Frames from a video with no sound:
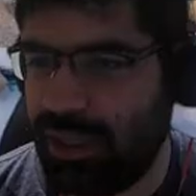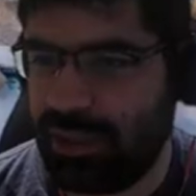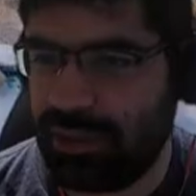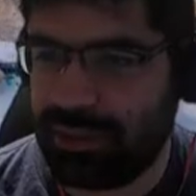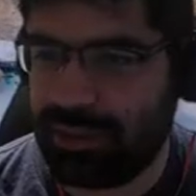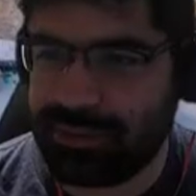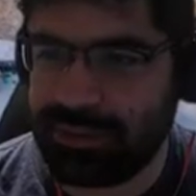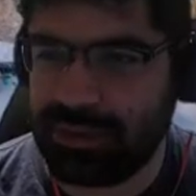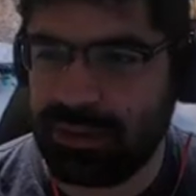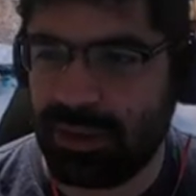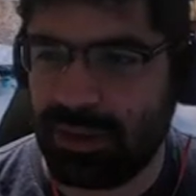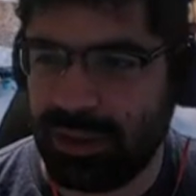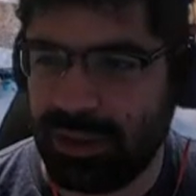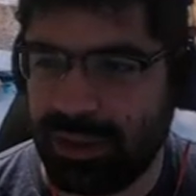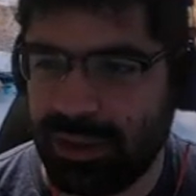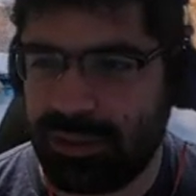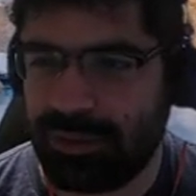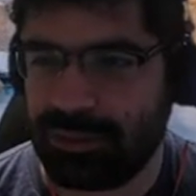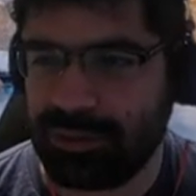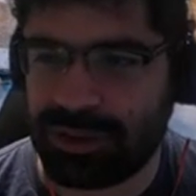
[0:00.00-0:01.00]
This is your
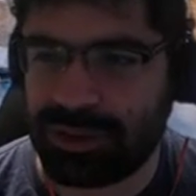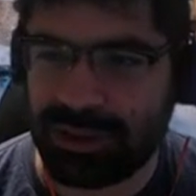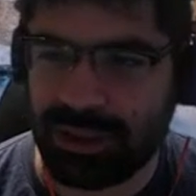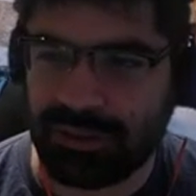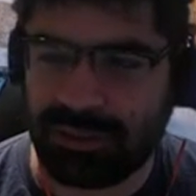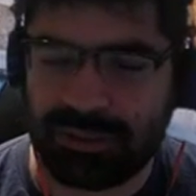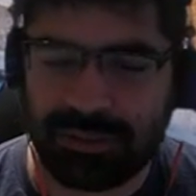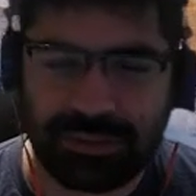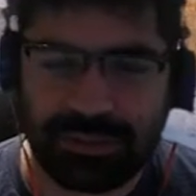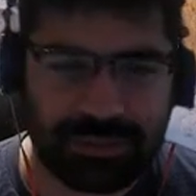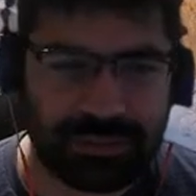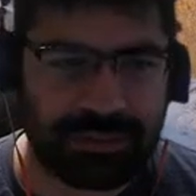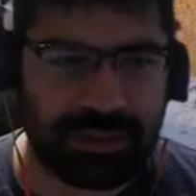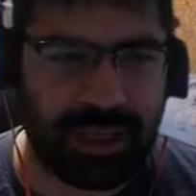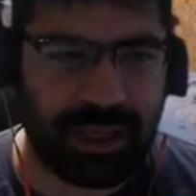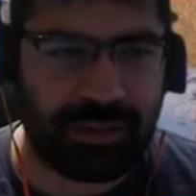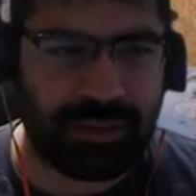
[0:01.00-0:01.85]
day two still. Yeah.